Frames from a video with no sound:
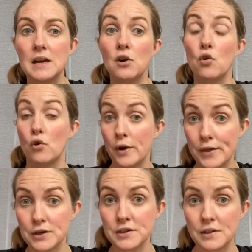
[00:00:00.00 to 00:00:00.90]
or
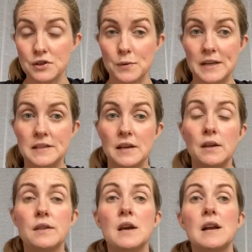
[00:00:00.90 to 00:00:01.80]
Thursday the
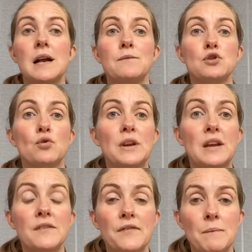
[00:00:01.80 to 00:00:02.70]
20th. I'm just going to
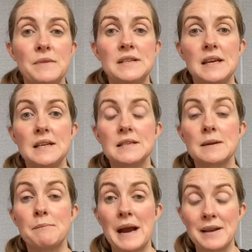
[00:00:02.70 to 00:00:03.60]
confirm the dates
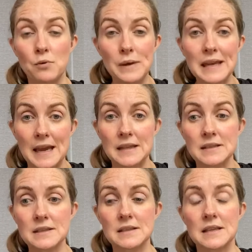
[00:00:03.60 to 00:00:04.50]
by the
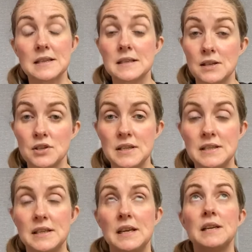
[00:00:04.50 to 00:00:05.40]
weekend. This is Thursday
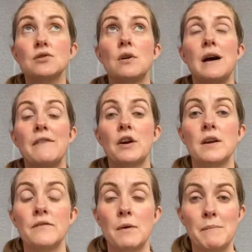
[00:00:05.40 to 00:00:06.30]
today, so I'll have it
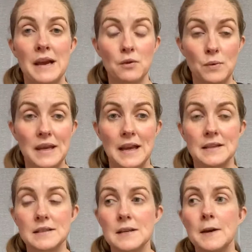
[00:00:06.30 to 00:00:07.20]
confirmed by the
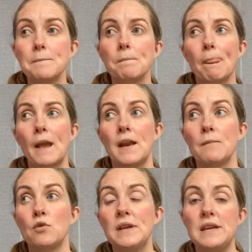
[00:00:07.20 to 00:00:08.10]
weekend. And
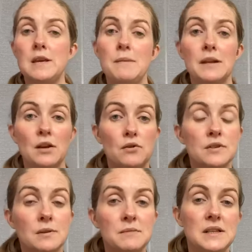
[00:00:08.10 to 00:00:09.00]
I'm going to email out
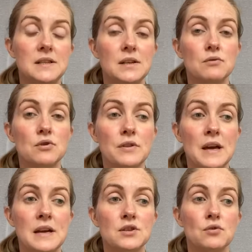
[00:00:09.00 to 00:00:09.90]
some details on
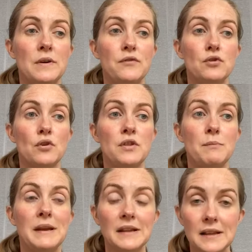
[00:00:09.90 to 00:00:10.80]
that. So if you're on the
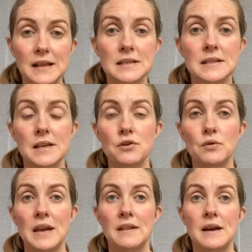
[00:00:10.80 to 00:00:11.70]
mailing list, then you'll
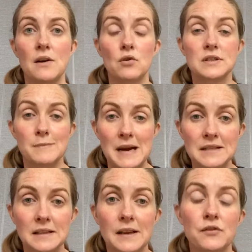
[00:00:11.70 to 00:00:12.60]
get that
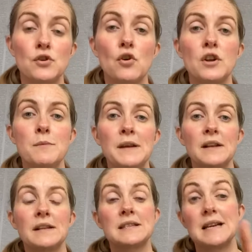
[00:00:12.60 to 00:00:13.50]
automatically. If you're not on the
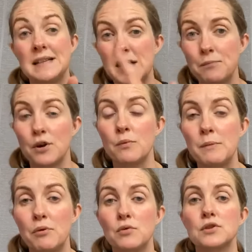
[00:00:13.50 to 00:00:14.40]
mailing list, I did put a wee
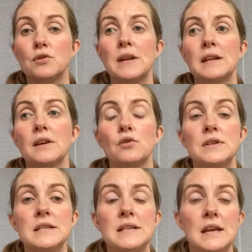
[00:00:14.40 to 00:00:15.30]
post on earlier
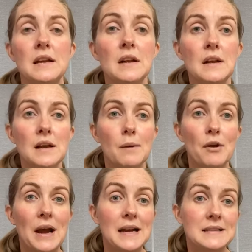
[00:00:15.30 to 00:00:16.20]
on today
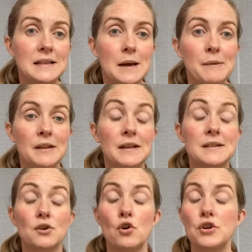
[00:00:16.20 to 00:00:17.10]
about adding that mailing
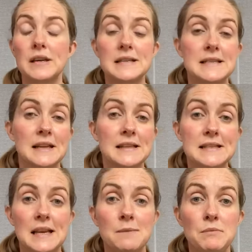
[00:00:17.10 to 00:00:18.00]
list. Or you can certainly
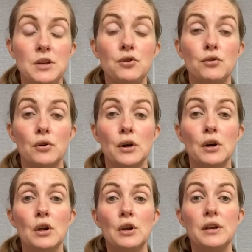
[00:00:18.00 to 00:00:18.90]
send me your
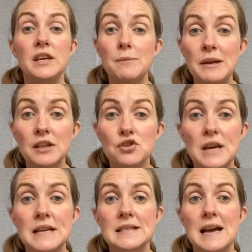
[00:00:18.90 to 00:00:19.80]
email
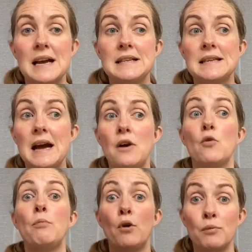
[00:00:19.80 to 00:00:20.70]
address and
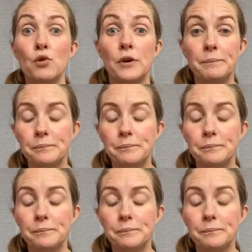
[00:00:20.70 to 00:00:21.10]
I'll pop you on.